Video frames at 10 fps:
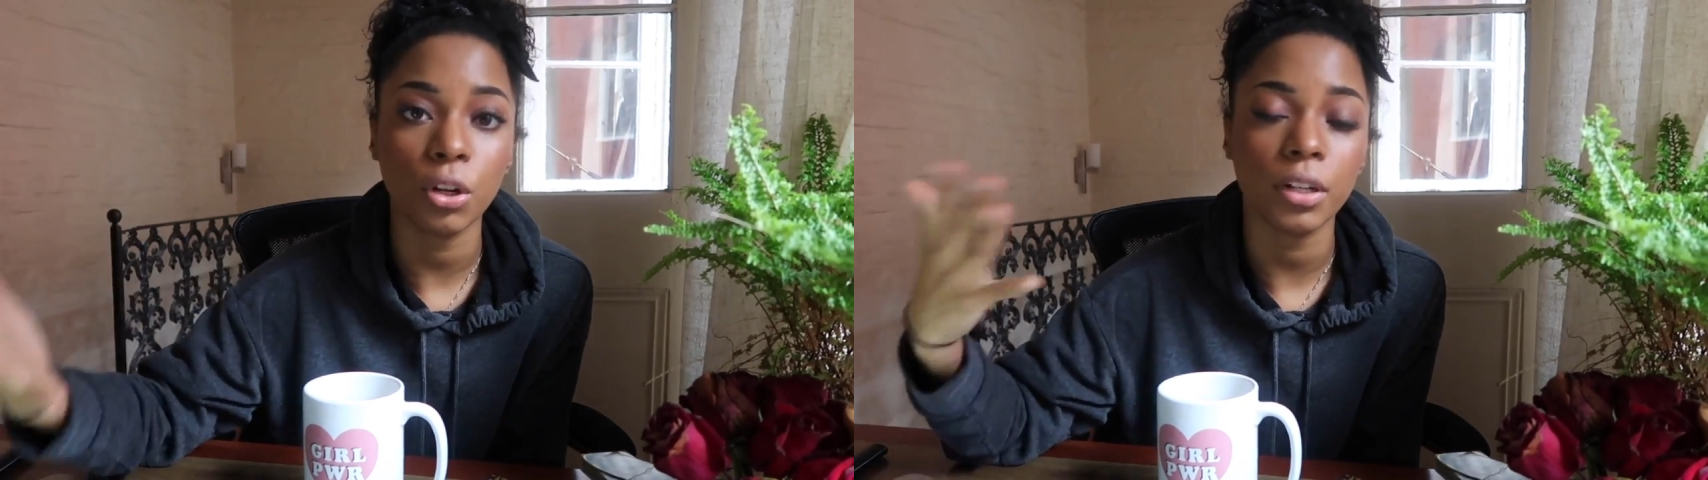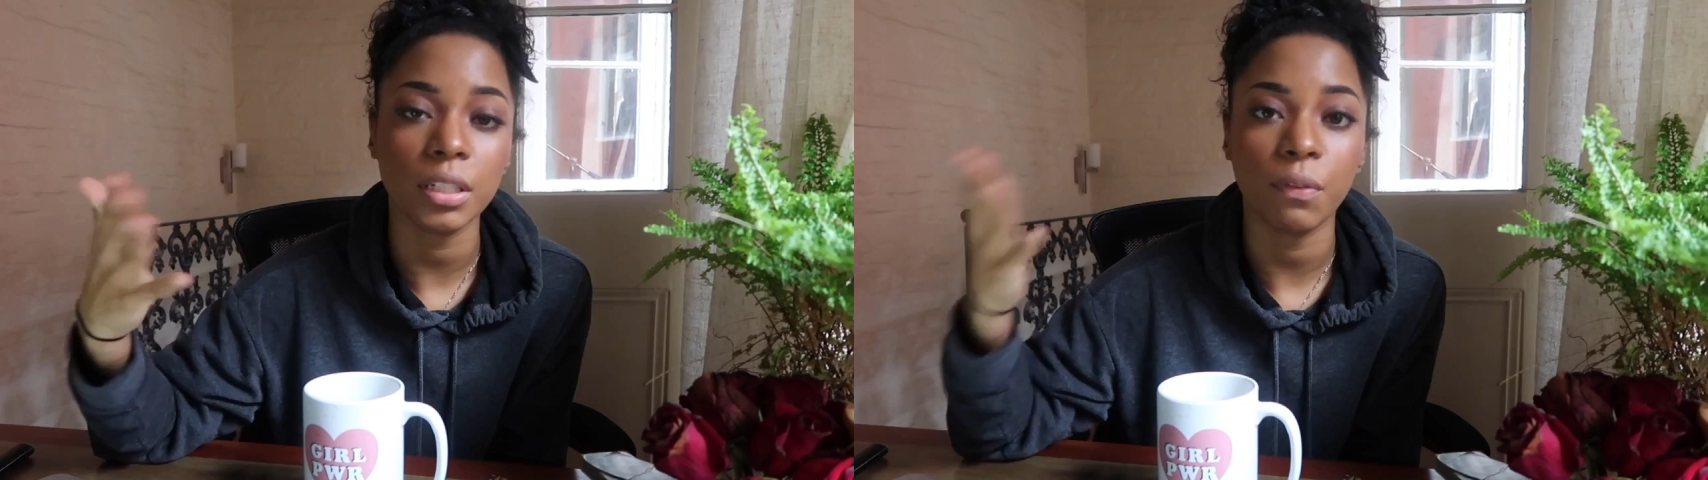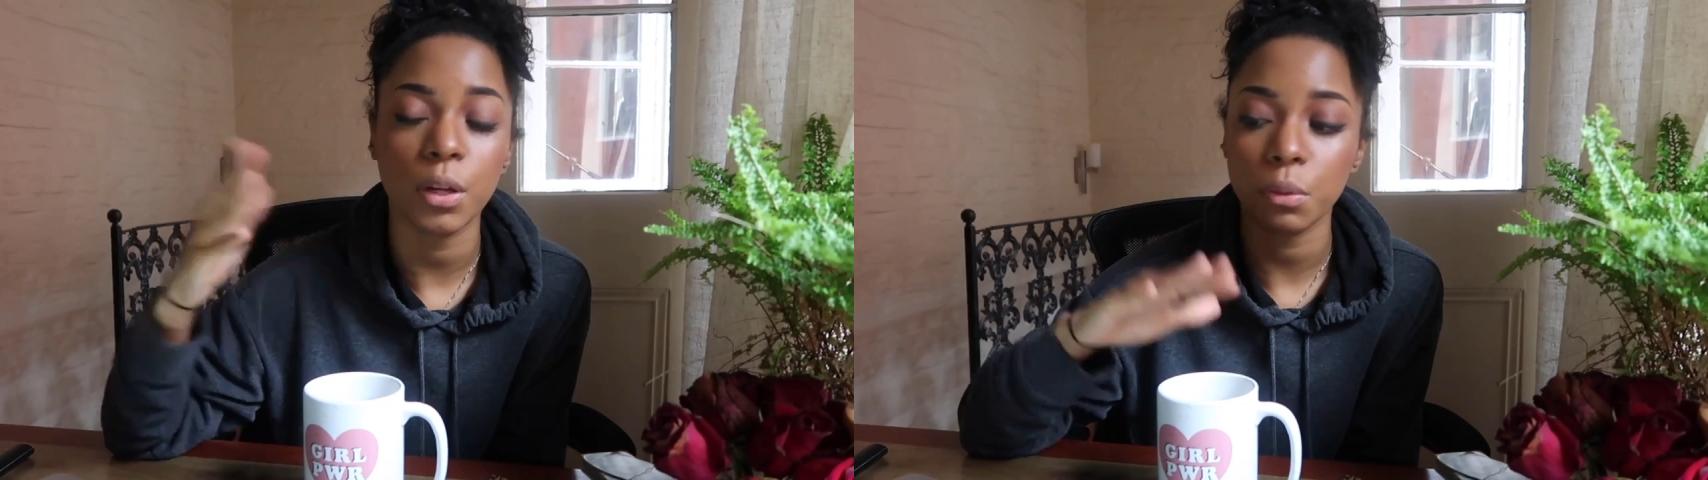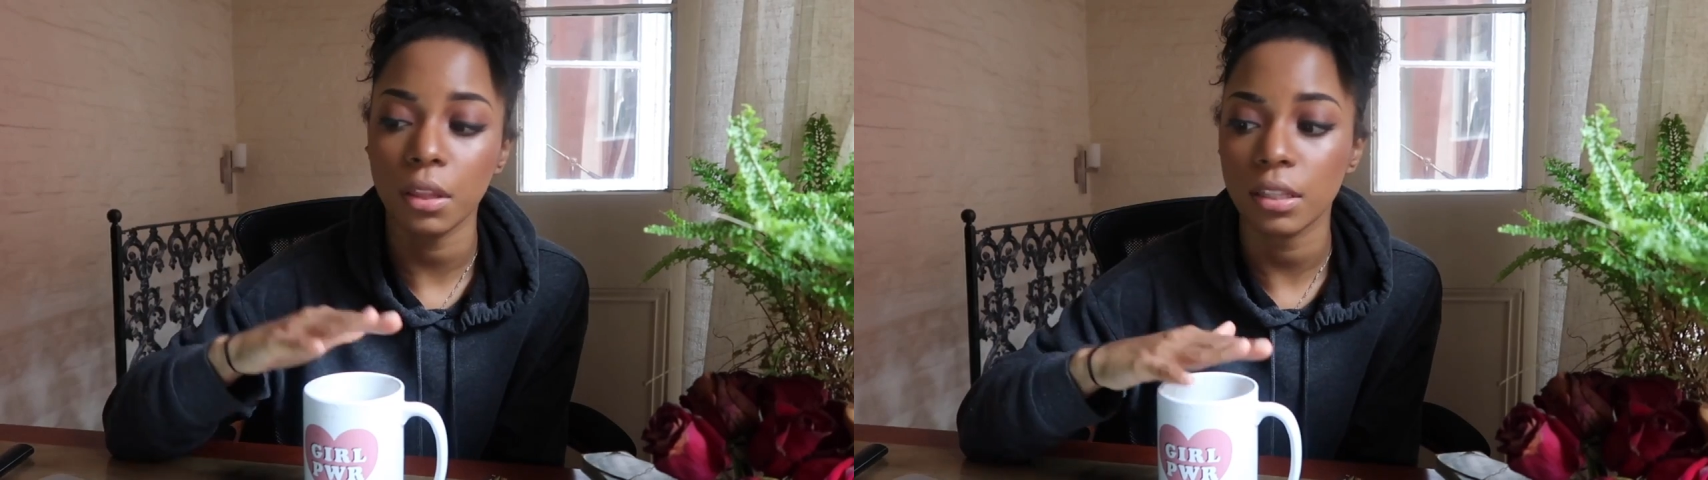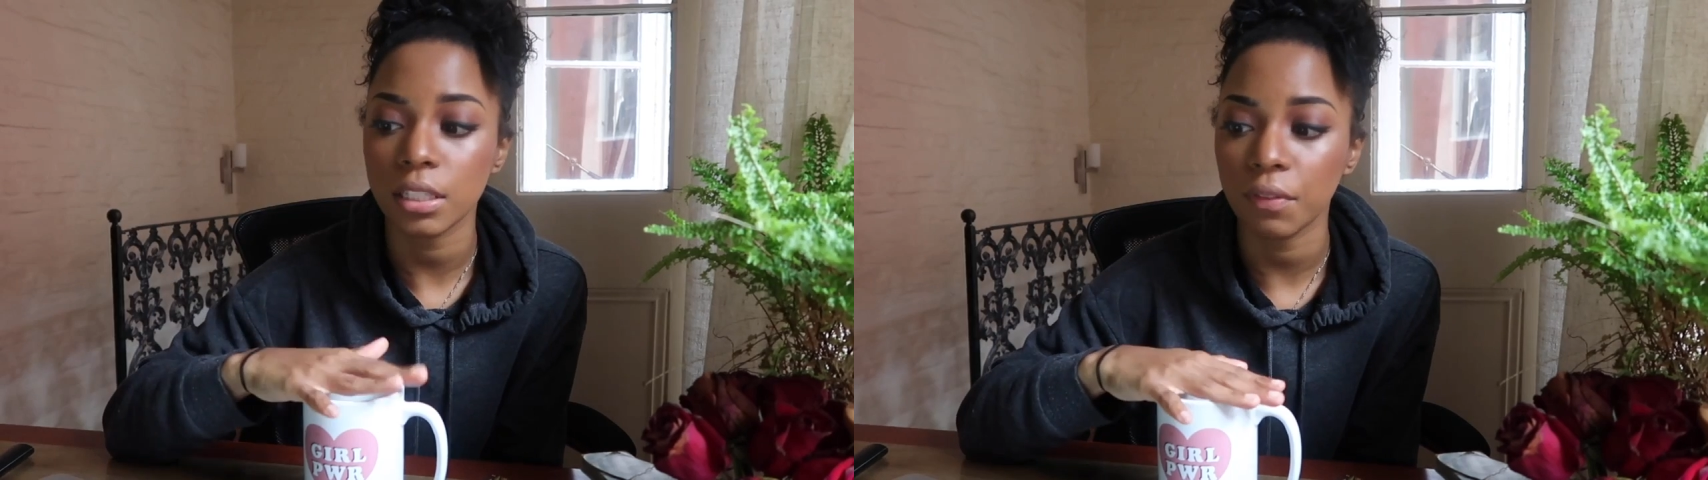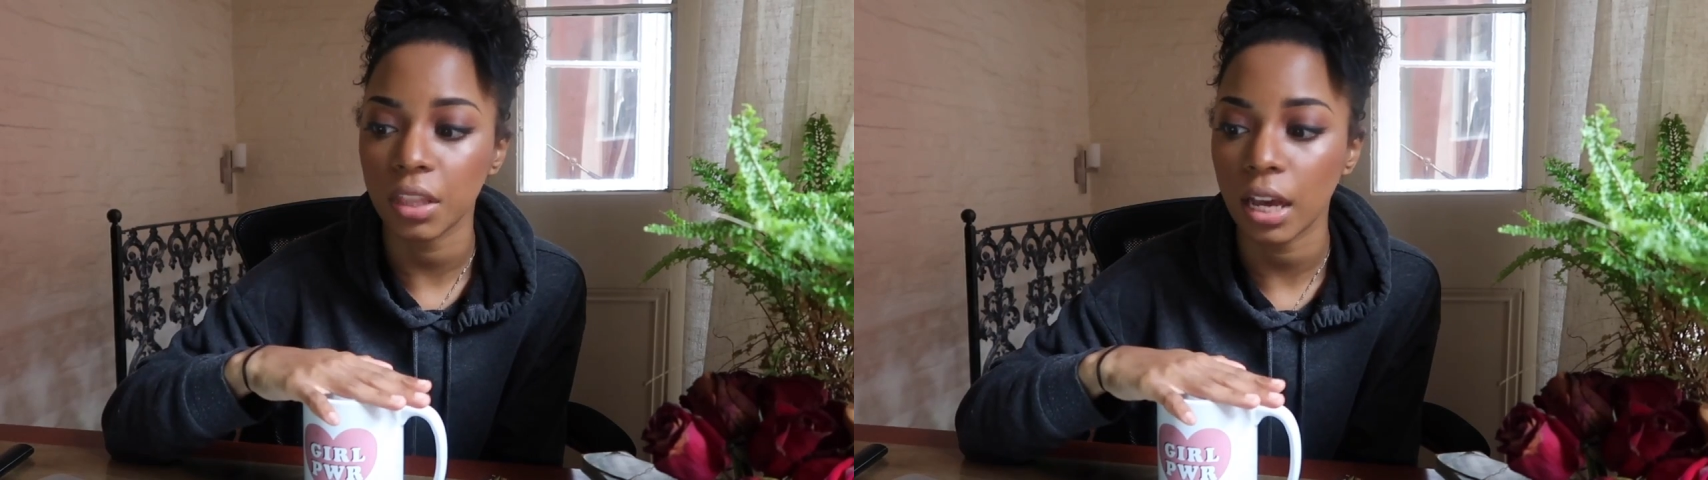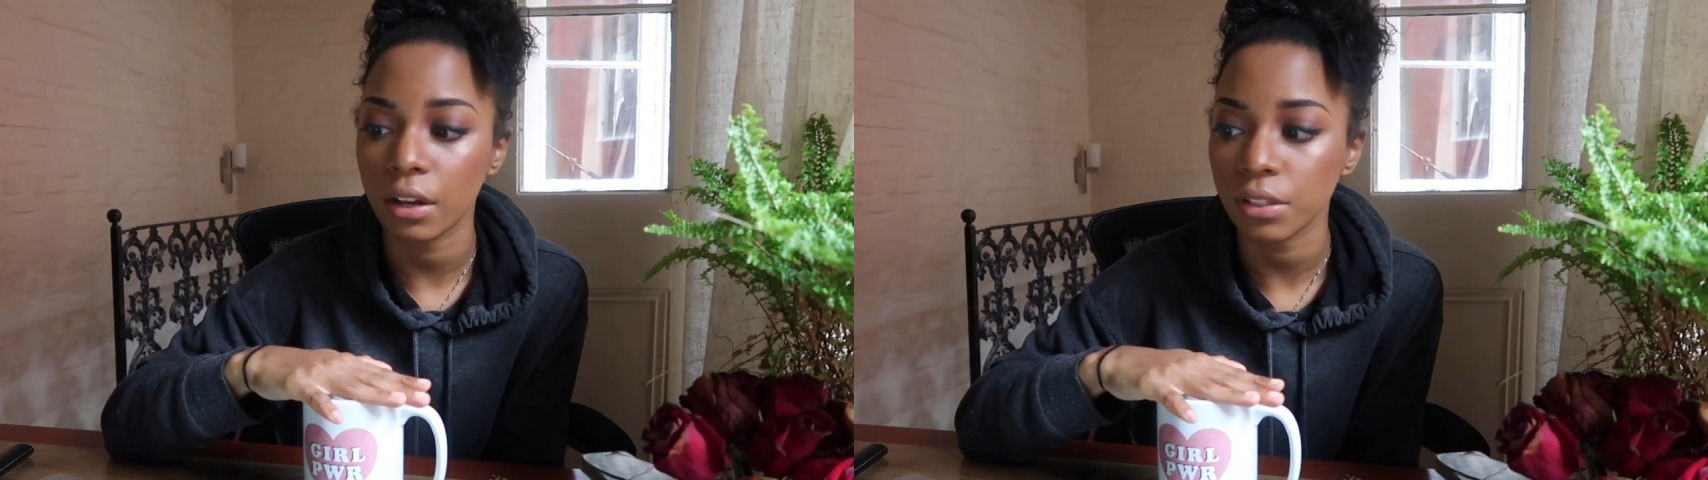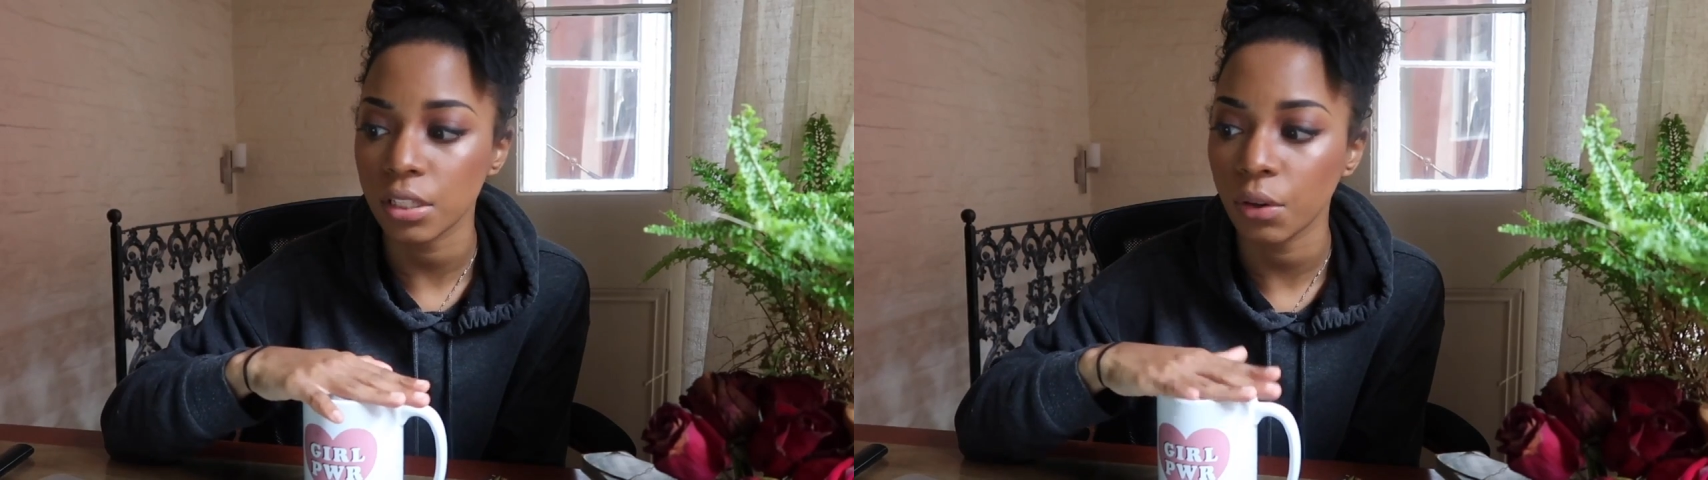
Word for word: Uranus falls within the seventh house.